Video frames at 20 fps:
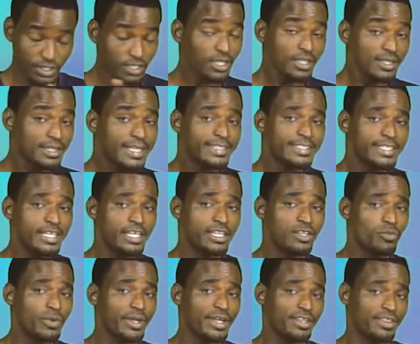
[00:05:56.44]
That's another
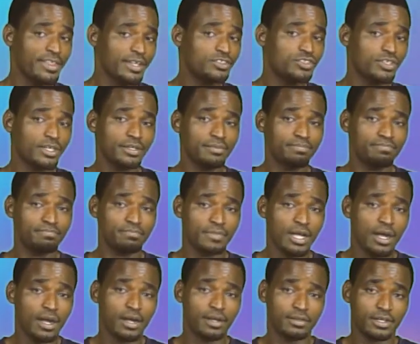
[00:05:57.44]
way that you can
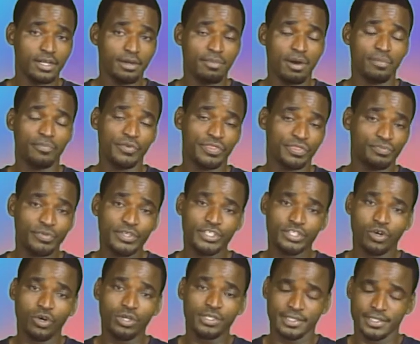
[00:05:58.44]
come up with rich
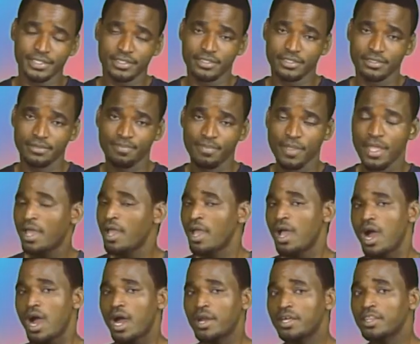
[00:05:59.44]
content.
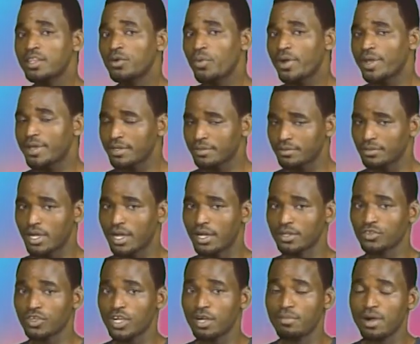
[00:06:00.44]
Another way
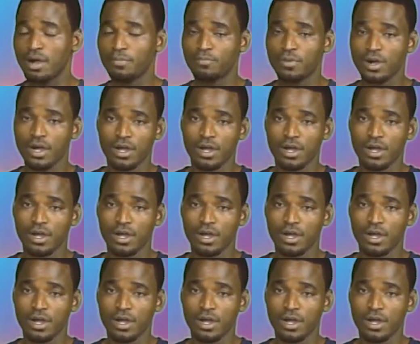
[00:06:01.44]
to come up